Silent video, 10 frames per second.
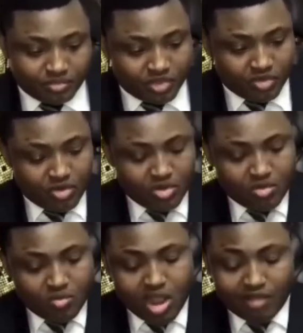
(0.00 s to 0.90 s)
from
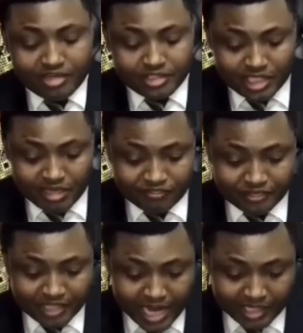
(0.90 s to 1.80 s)
one
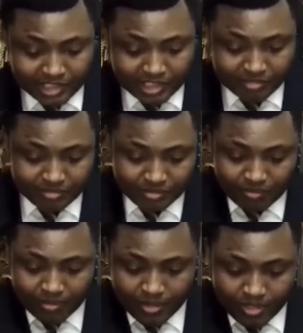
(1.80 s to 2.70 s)
Nigerianist,
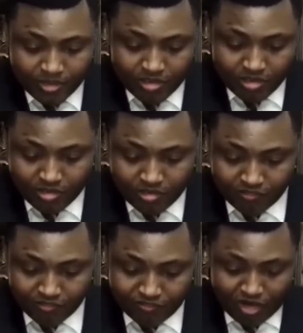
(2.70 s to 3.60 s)
especially
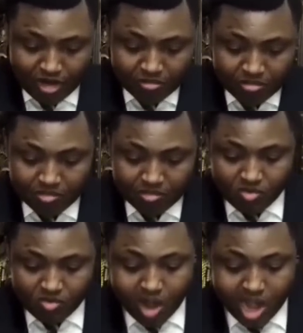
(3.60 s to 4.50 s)
those in
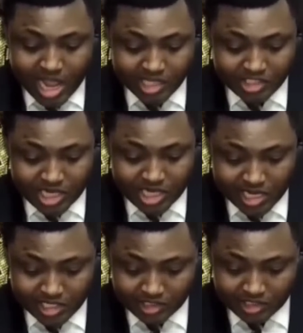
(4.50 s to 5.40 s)
Biafra land.
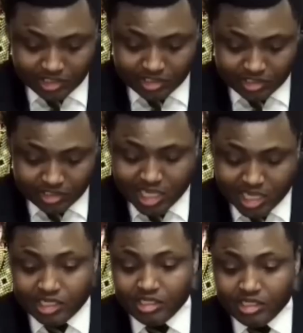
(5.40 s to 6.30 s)
We have received their
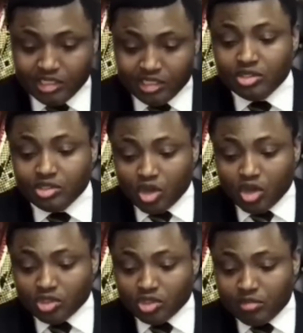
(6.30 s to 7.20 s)
threat, and
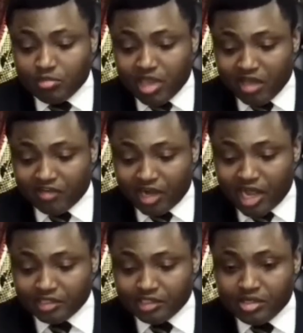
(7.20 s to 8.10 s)
I will add this
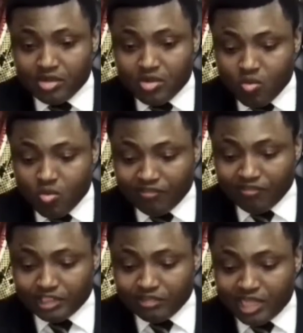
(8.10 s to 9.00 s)
threat
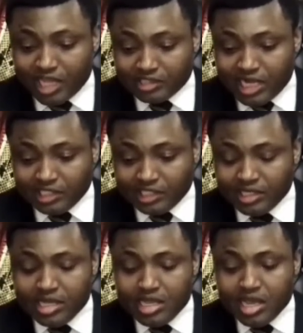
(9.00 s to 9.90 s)
for the
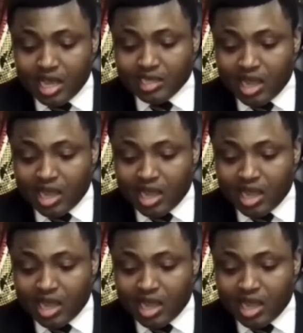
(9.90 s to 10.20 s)
record.